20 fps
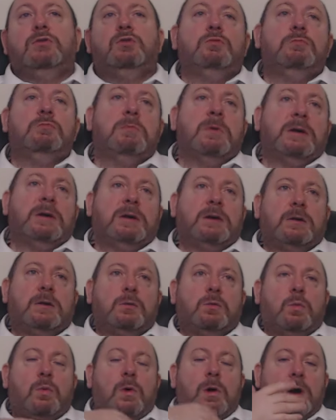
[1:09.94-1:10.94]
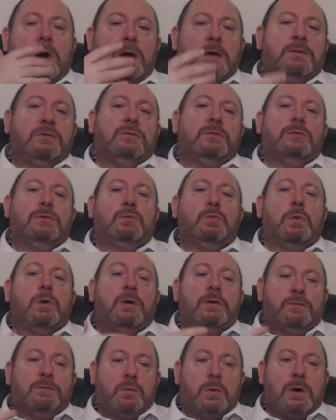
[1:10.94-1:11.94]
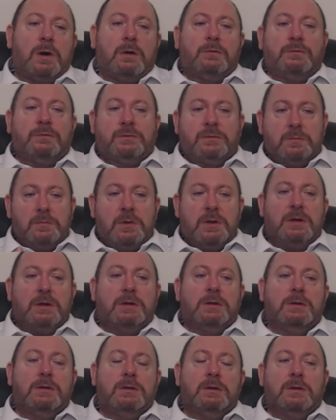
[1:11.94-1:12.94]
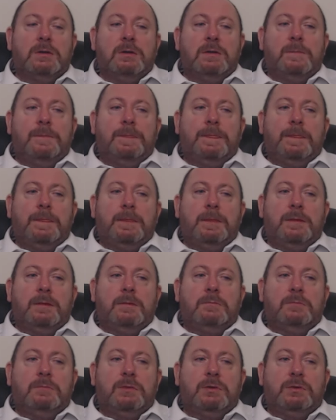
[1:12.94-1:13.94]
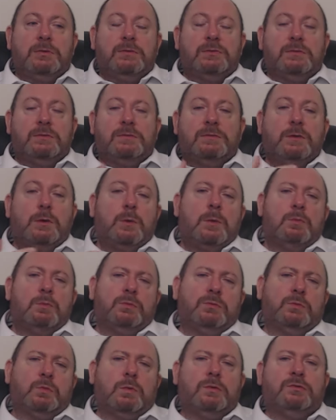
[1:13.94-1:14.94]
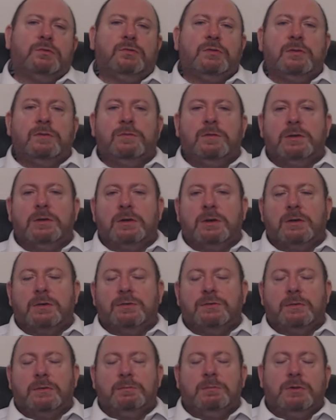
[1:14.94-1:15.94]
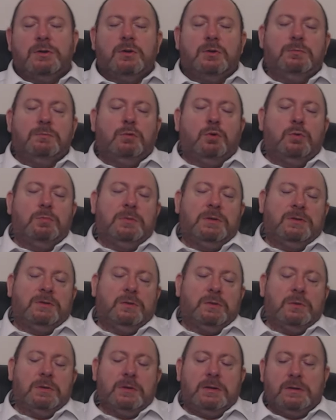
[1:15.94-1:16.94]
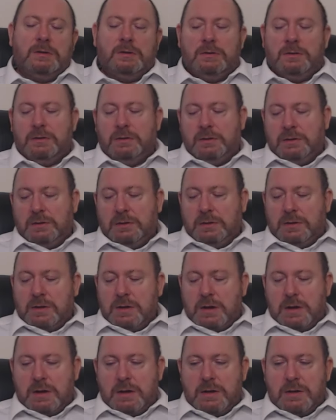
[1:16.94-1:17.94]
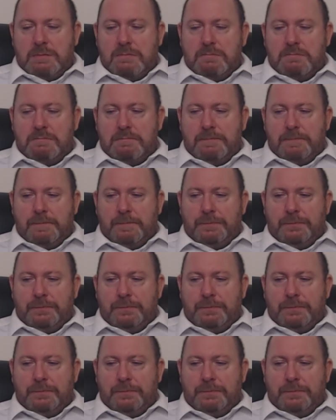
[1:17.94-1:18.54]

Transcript: you make what I do worthwhile to me because if no one was watching the videos, there'd be no point me doing it. Um,